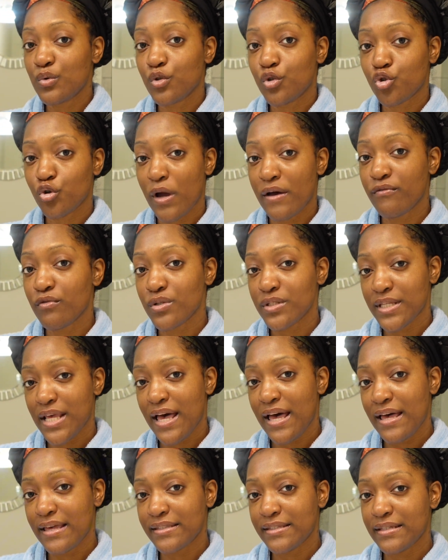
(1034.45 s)
travel
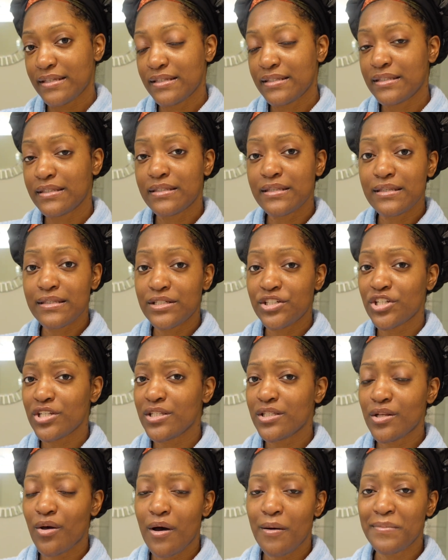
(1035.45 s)
sizes
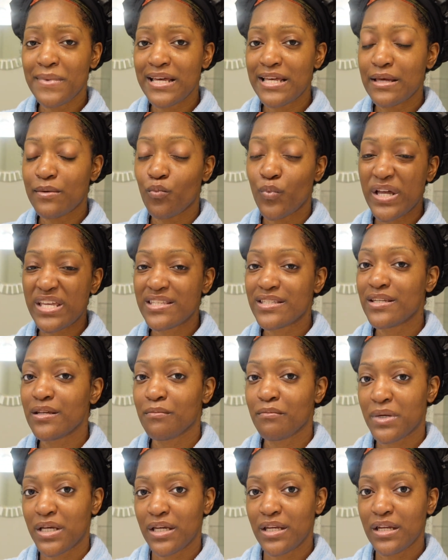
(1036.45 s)
just so I'm not
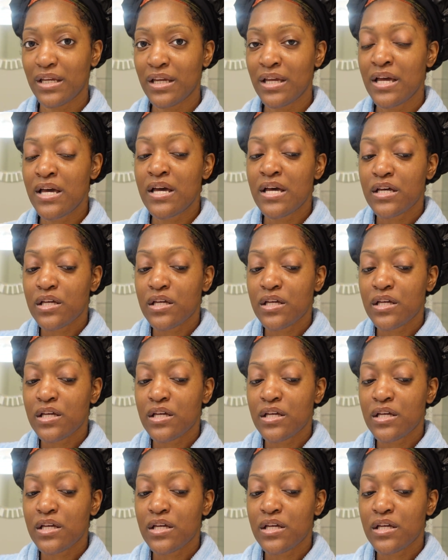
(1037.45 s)
wasting money.